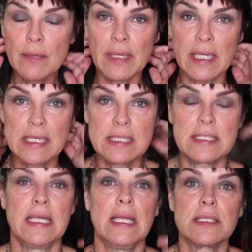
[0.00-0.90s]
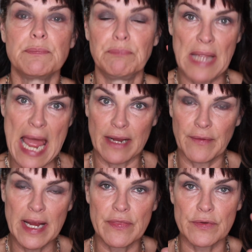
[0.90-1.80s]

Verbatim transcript: because it's black, right?